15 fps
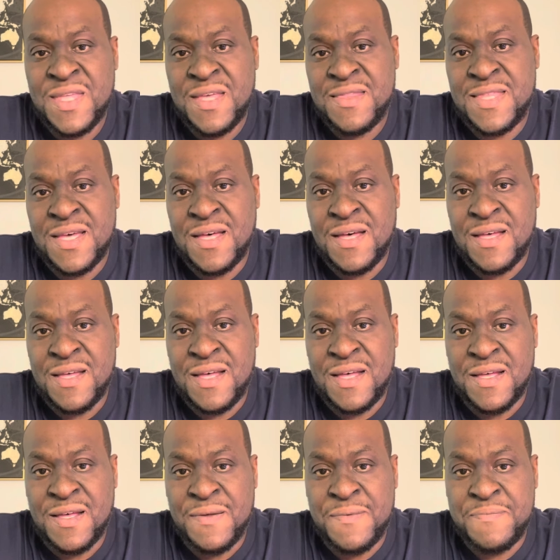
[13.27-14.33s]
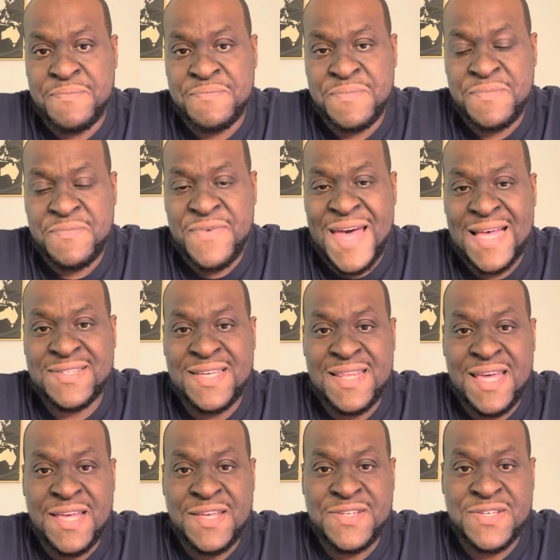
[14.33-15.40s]
The um,
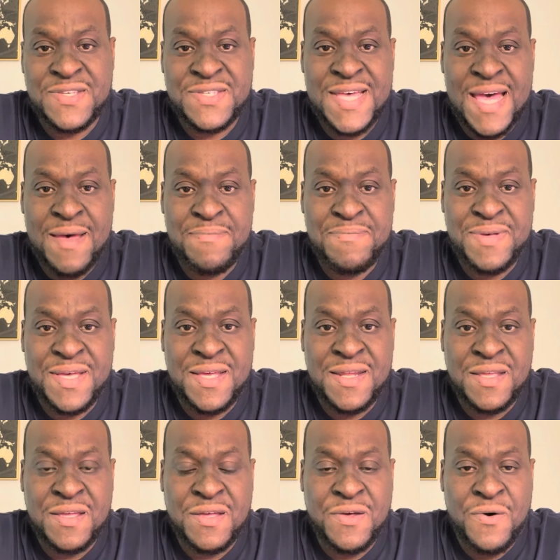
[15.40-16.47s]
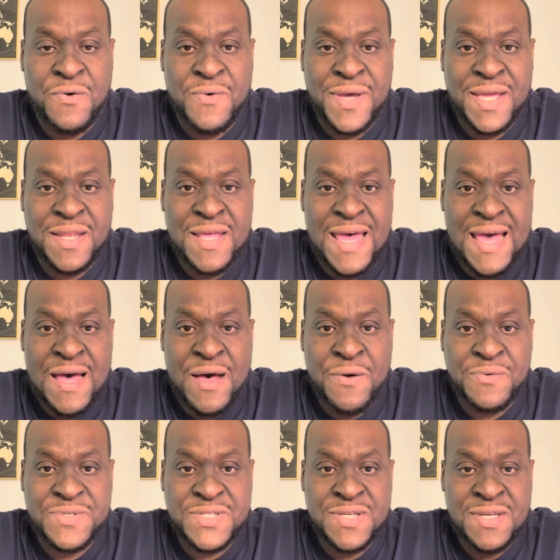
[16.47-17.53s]
vaccinations have been going
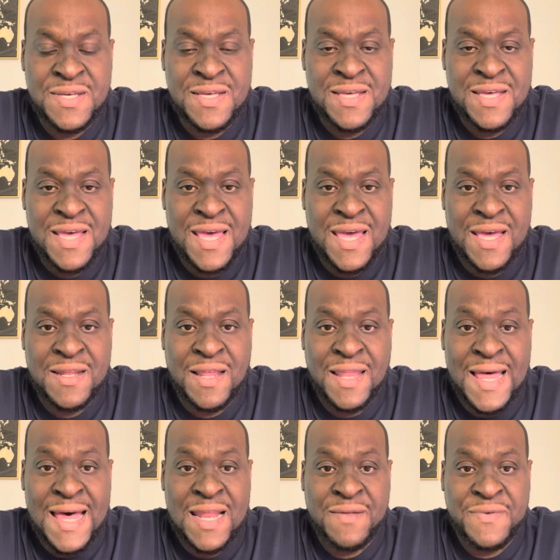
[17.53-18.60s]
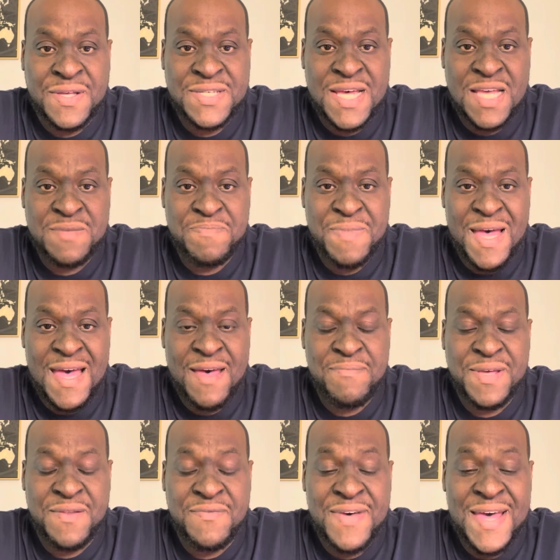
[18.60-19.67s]
out, and a lot of us have, have
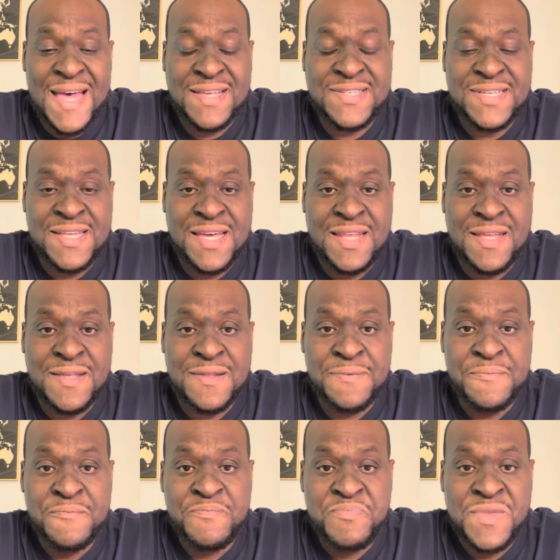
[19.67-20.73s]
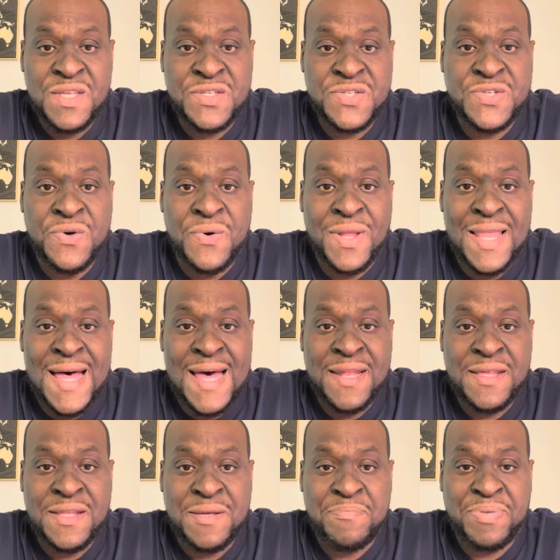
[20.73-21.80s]
been vaccinated. So, a lot
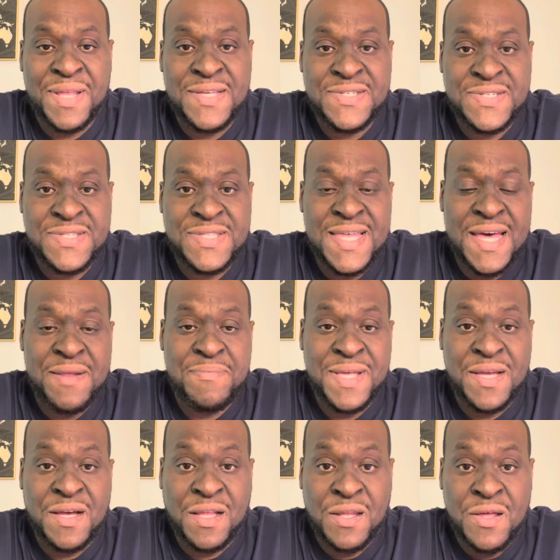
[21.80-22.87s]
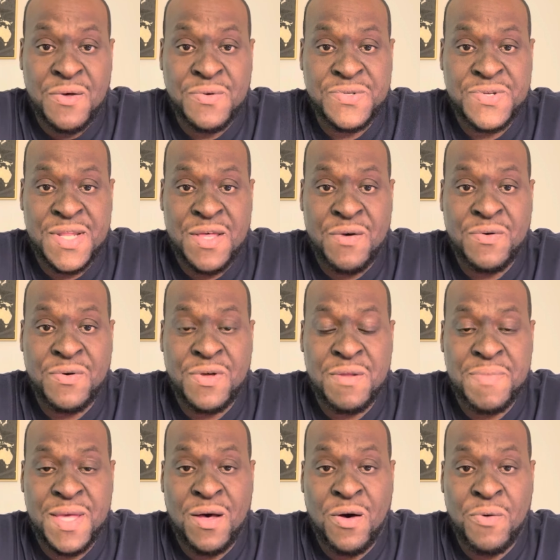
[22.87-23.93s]
of the places that have been closed are now going to
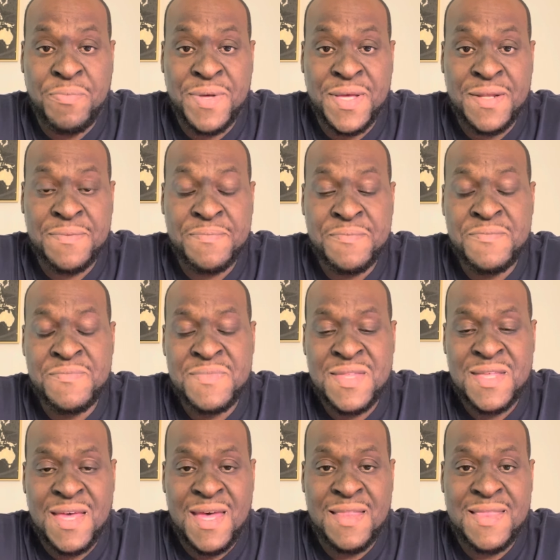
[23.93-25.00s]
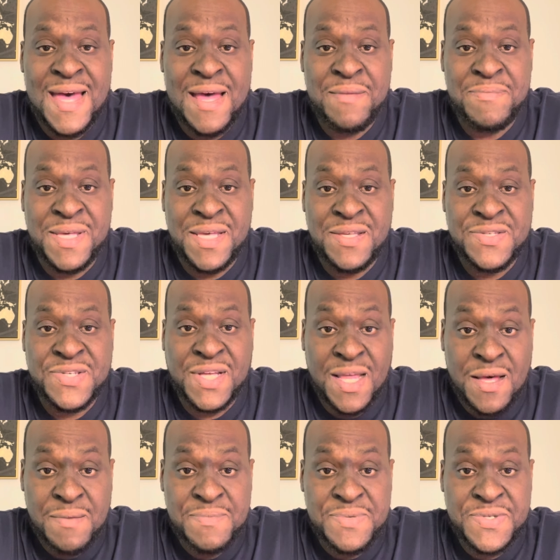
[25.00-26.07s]
be open, and that means
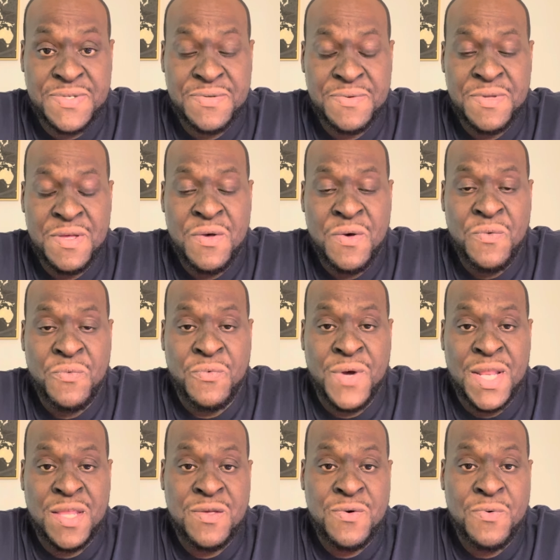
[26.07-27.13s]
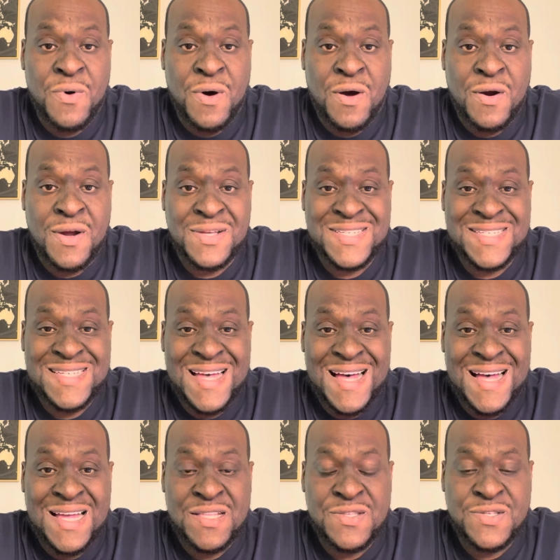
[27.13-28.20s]
clubs. When you are
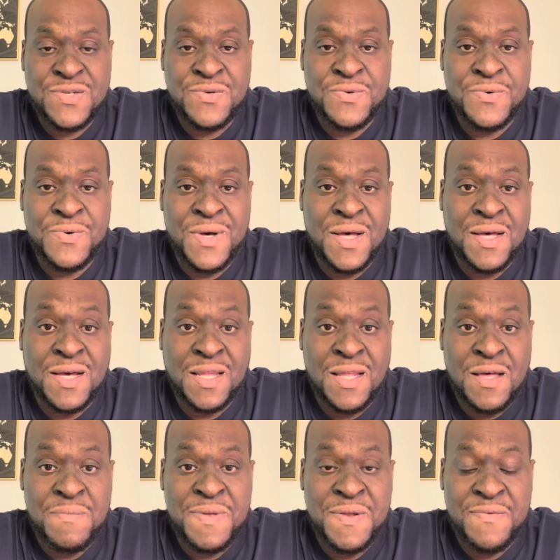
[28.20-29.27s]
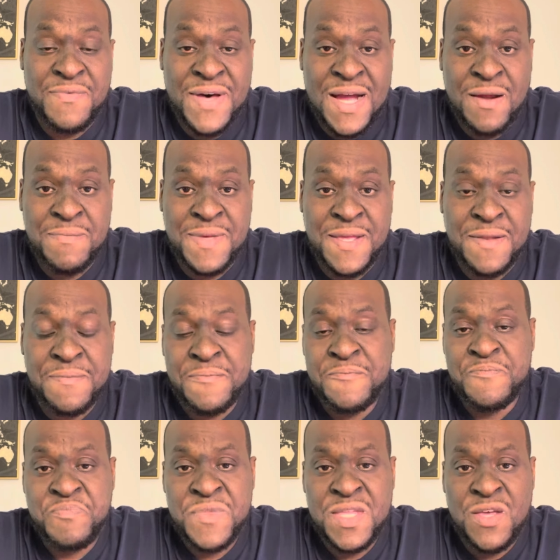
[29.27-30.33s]
assigned to a club environment,
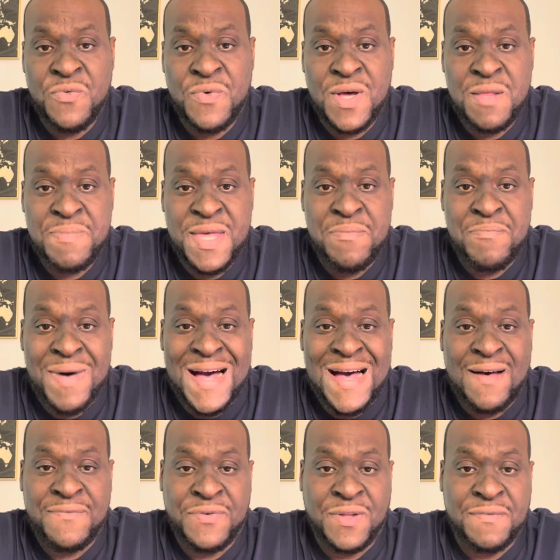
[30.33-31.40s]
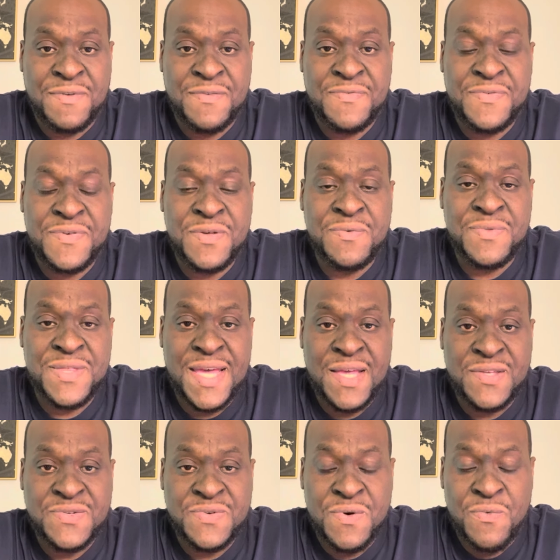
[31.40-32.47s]
you want to be mindful of a few
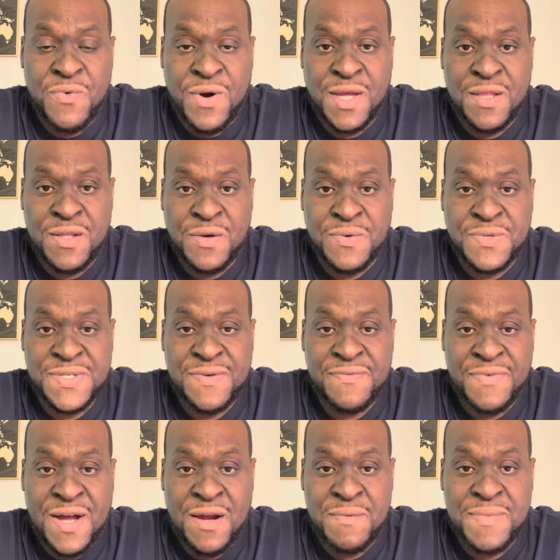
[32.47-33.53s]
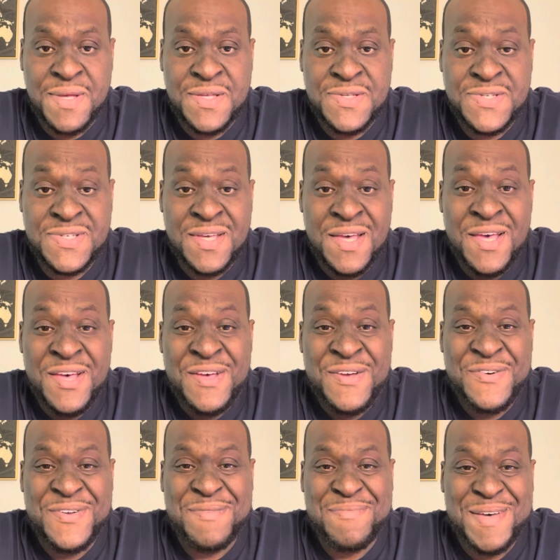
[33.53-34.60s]
things when working those environments.
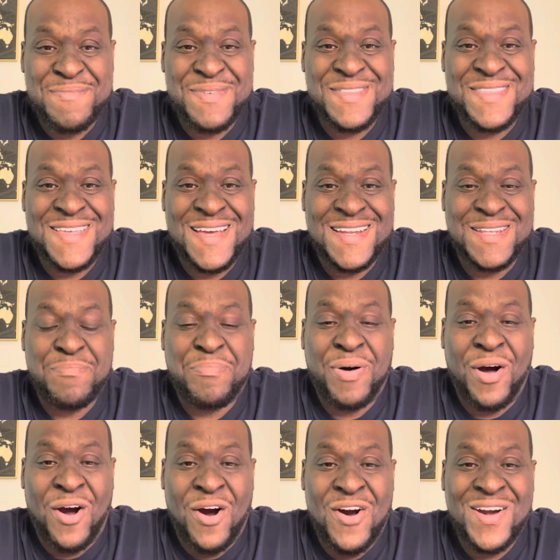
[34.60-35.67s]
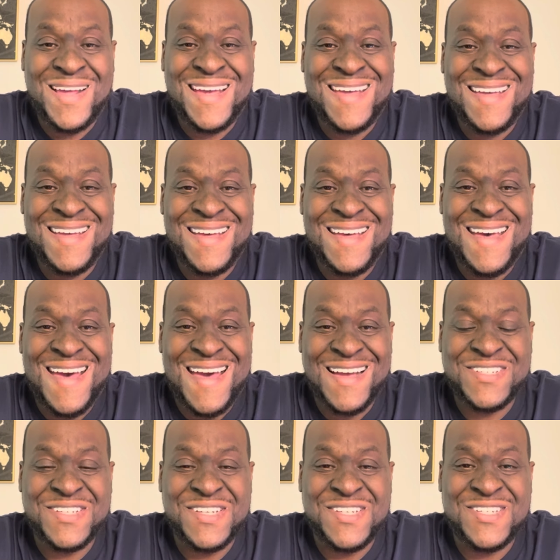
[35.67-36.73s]
Remember that the party
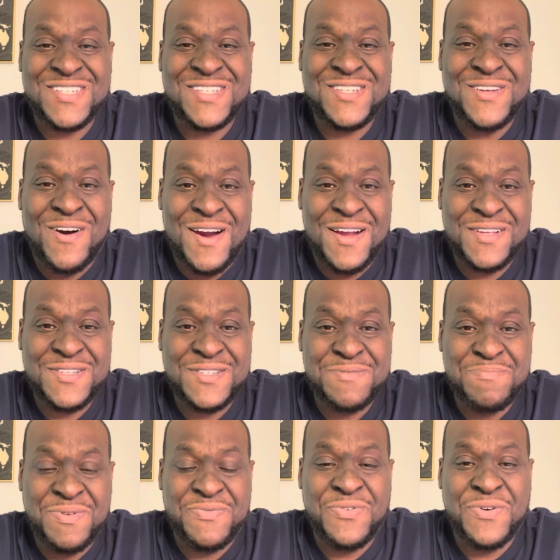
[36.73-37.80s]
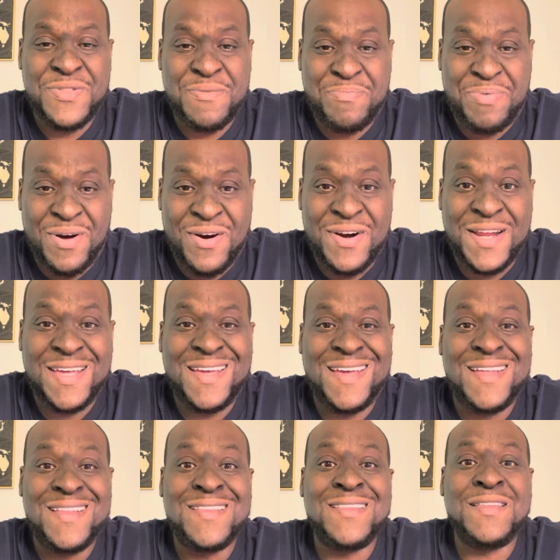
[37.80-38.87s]
actually starts before the party
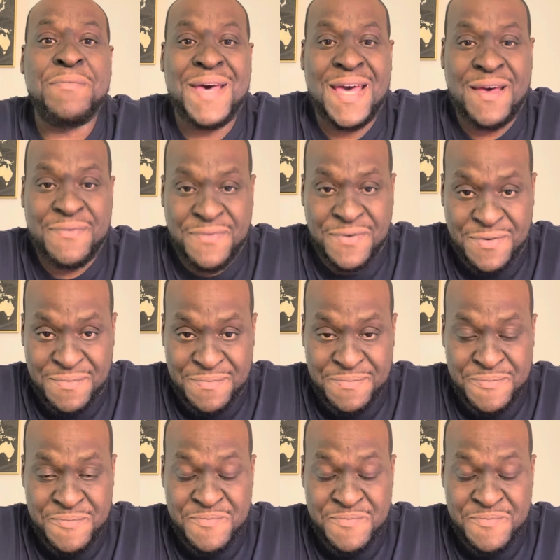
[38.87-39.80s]
in the bathroom.